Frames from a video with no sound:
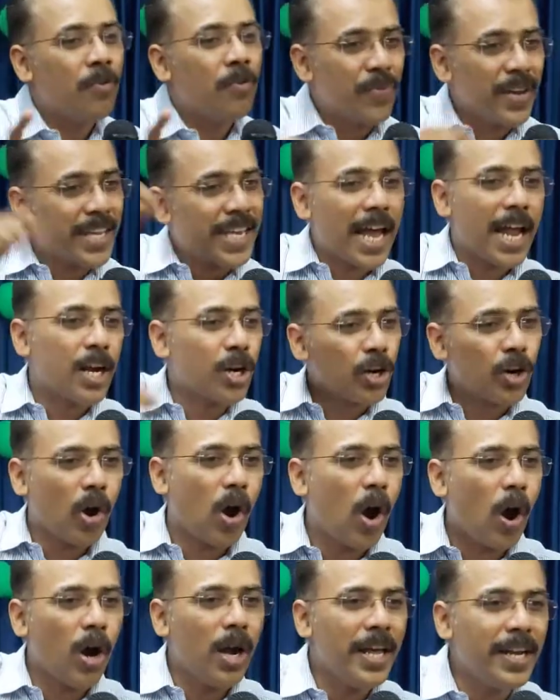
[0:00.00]
we can
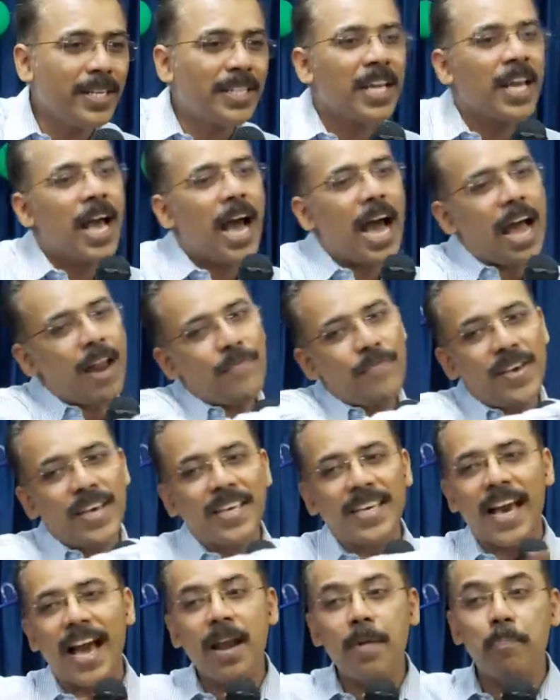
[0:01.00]
roll it, and we
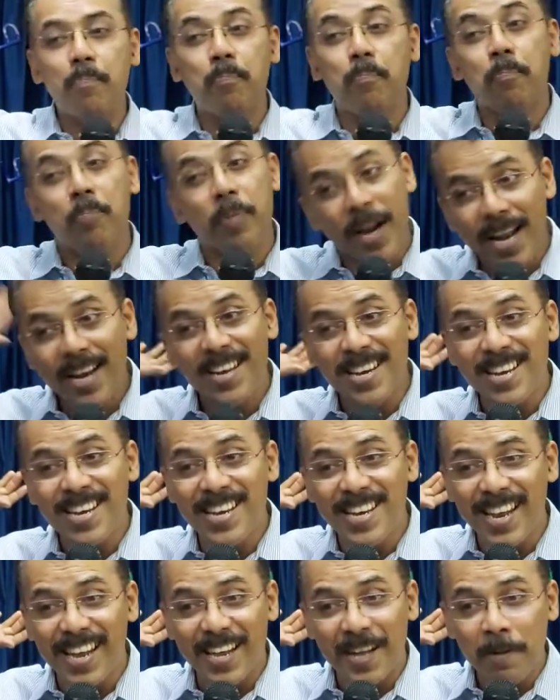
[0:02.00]
can
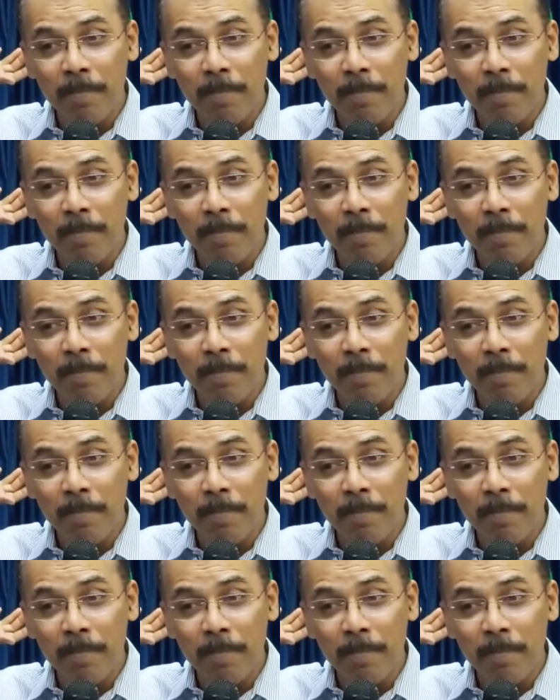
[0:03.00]
print